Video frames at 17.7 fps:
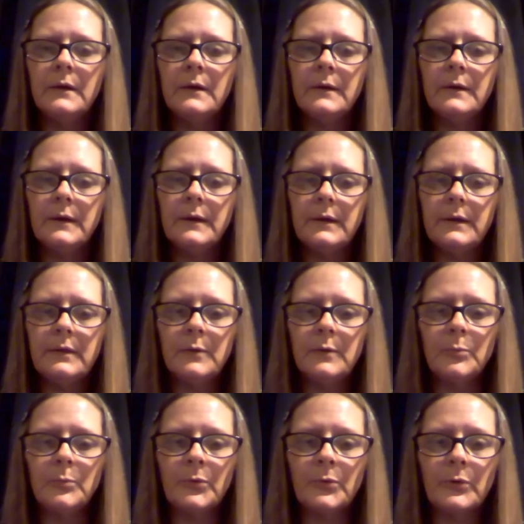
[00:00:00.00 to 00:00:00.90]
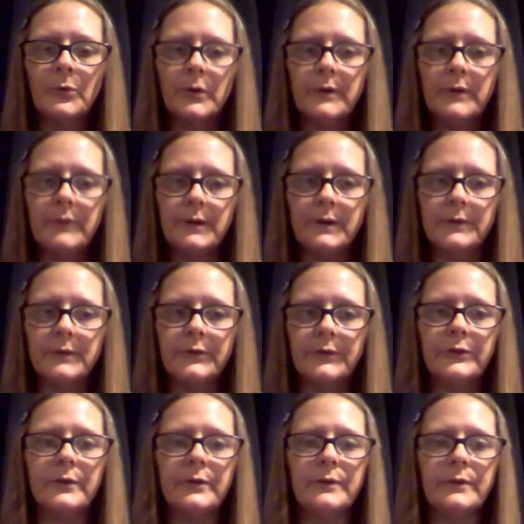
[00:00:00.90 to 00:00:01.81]
in the
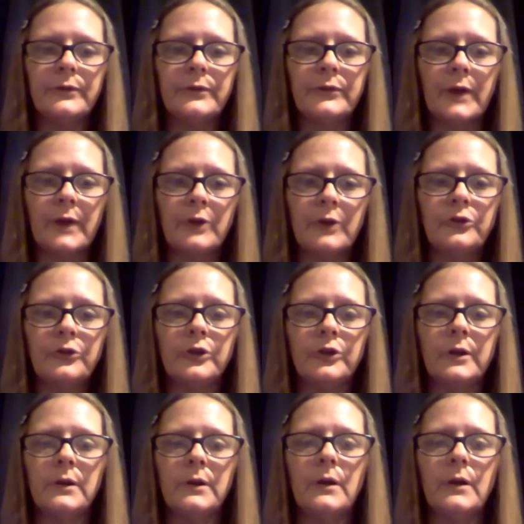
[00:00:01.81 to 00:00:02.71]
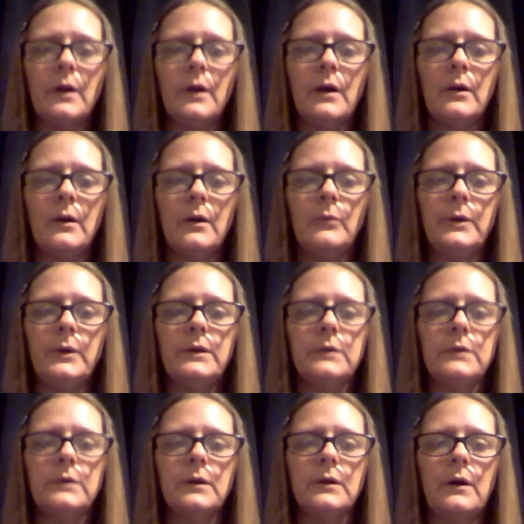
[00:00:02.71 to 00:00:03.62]
previous session, uh, we
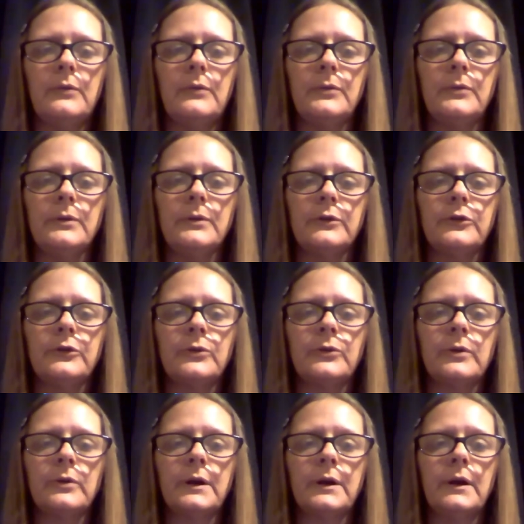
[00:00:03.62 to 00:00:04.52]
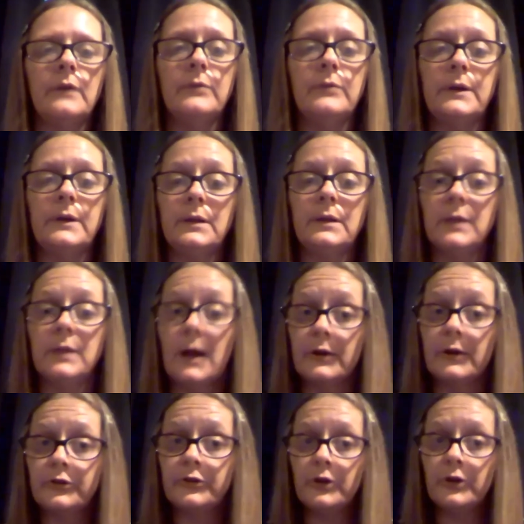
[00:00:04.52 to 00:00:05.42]
ended off with the story of
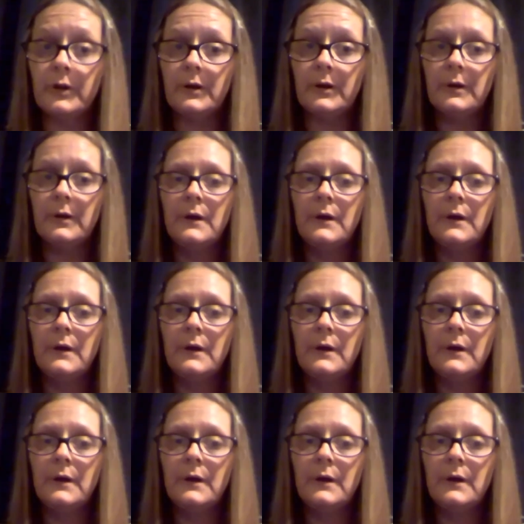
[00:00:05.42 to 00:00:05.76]
Elijah